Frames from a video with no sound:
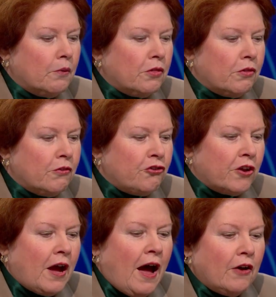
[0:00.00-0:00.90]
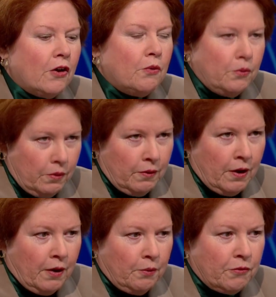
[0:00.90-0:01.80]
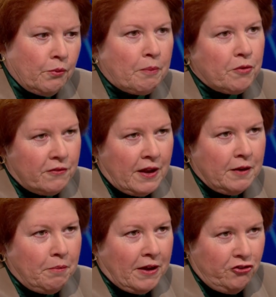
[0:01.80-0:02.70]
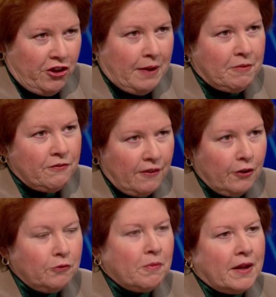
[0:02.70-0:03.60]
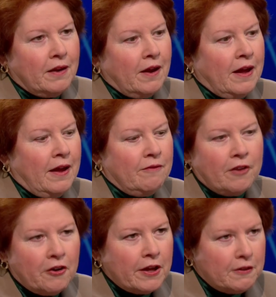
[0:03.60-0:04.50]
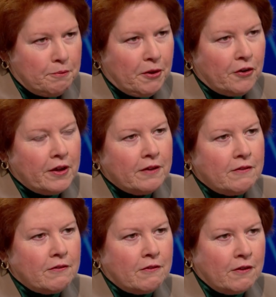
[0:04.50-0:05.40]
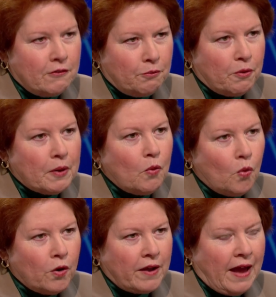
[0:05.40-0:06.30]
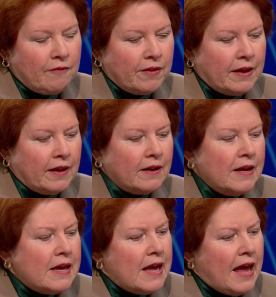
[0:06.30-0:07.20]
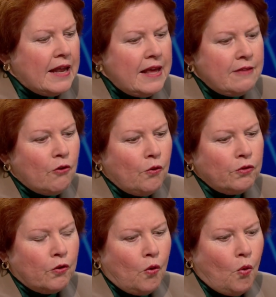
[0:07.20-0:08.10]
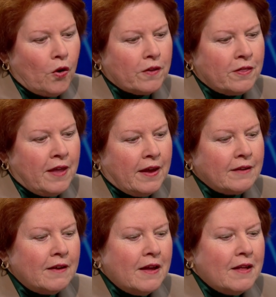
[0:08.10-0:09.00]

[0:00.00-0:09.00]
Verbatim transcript: Well, Chicago uh, was represented by James Feldman, a very experienced uh, Supreme Court advocate, and he told the court that